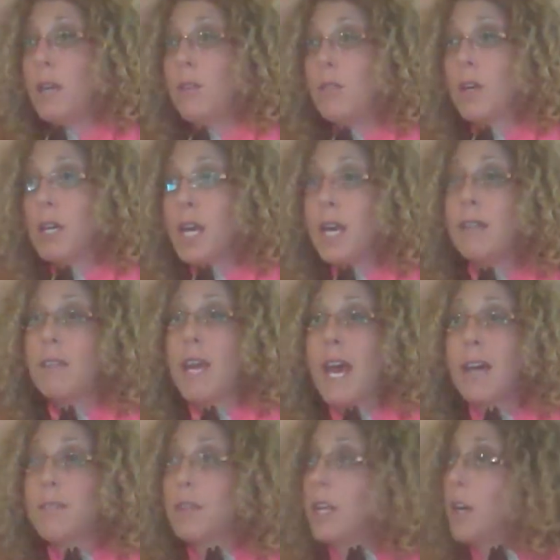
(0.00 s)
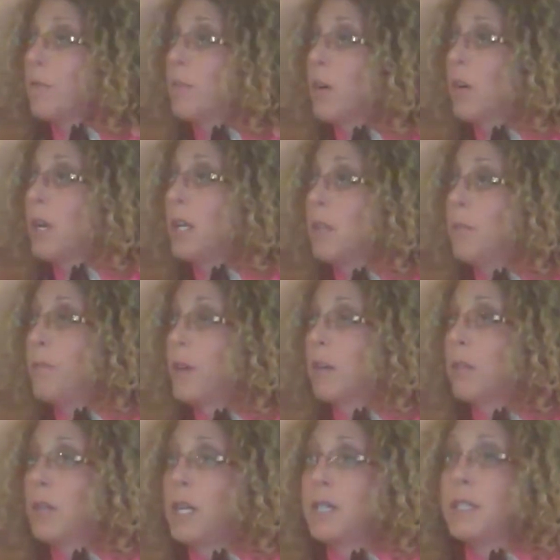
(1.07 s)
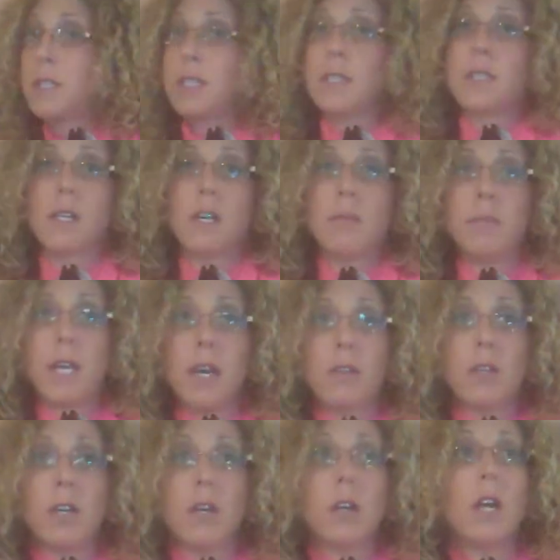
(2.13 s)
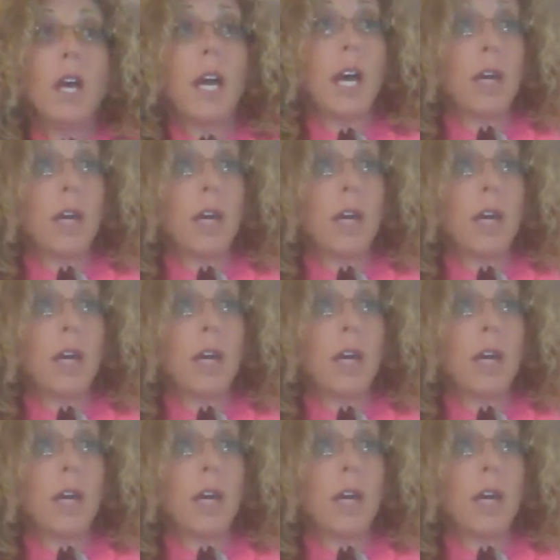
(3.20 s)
is, again, to ask the FRA and the federal agencies to come down here